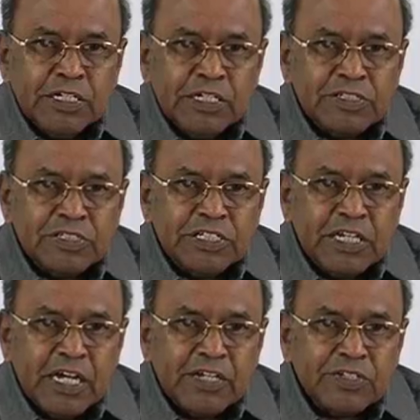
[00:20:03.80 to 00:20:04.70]
here C
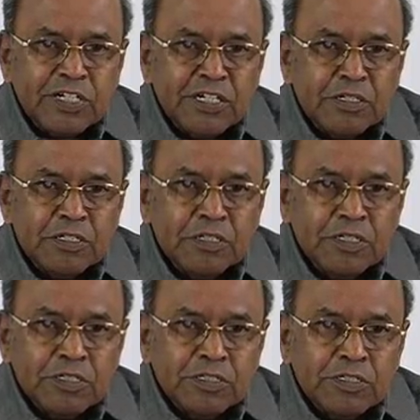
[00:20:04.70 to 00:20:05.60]
dash and
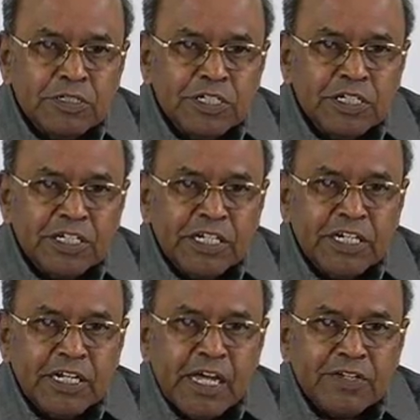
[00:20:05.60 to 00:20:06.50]
here
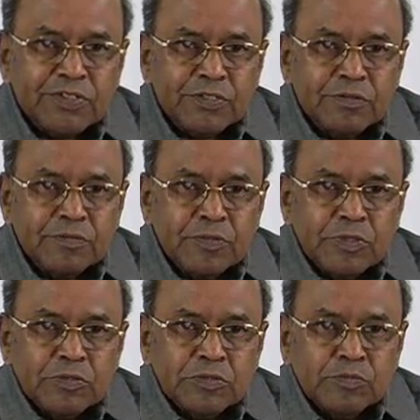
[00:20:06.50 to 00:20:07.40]
A dash,
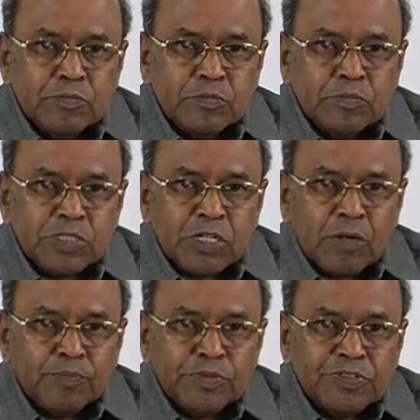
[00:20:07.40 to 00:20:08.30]

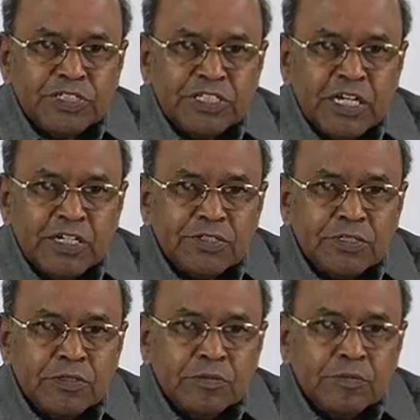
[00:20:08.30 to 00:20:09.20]
top C dash,
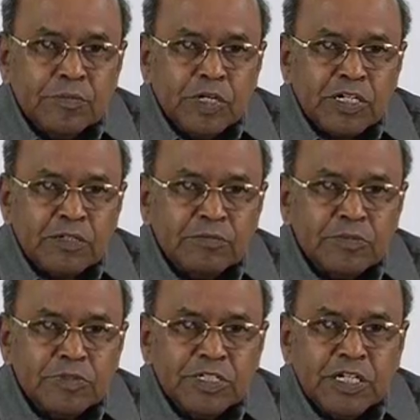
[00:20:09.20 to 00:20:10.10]
bottom
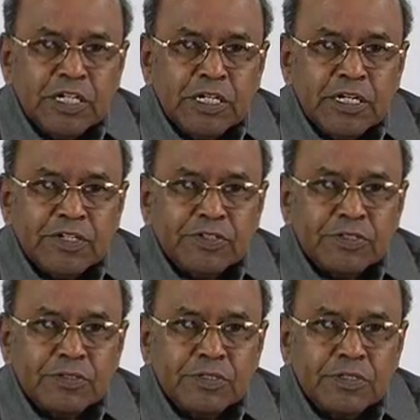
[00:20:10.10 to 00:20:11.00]
A dash,
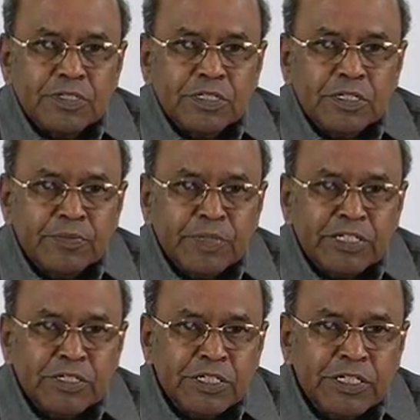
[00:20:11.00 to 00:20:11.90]

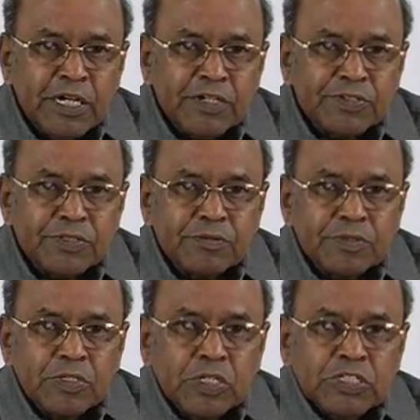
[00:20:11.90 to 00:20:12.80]
E dash.
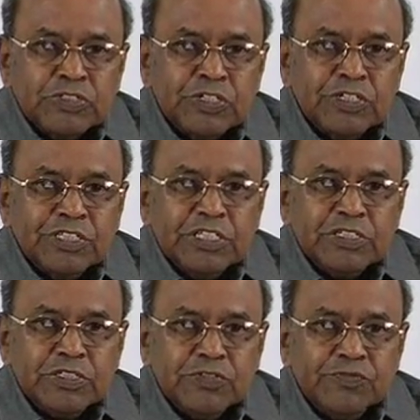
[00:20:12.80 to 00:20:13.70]
So
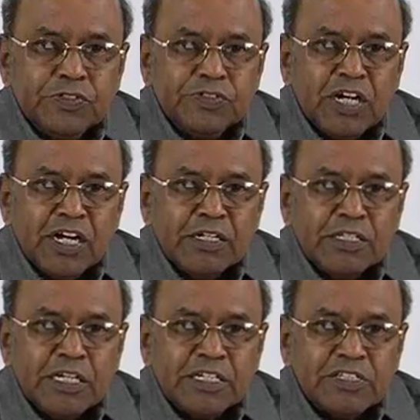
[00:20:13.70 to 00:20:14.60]
this if you
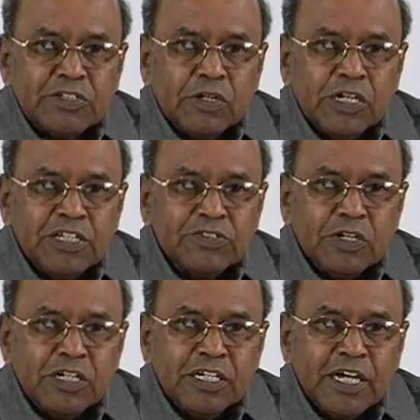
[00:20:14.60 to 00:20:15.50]
join, that is called a
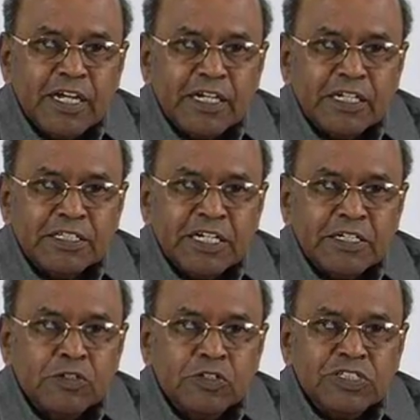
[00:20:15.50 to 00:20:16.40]
solid diagonal,
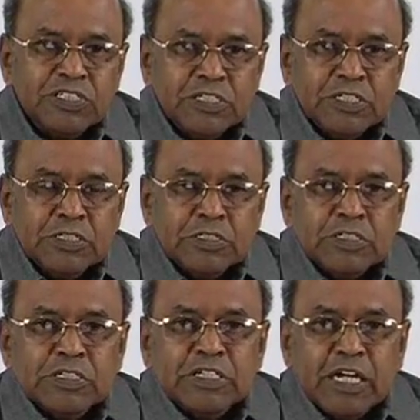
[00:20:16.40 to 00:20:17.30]
that goes
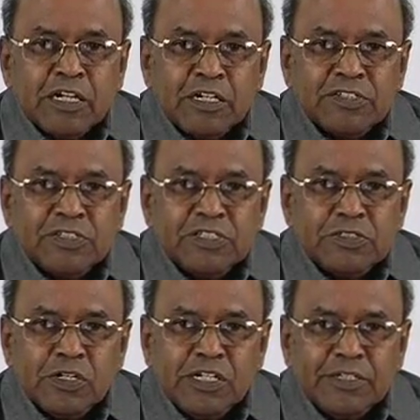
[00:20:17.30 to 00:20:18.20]
across the
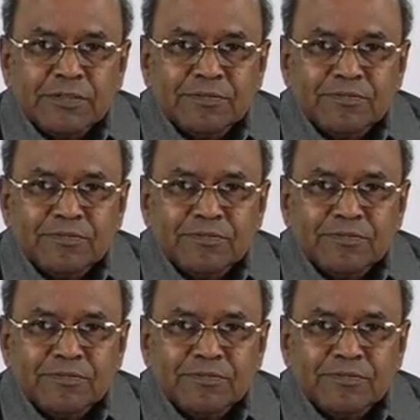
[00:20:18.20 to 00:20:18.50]
solid.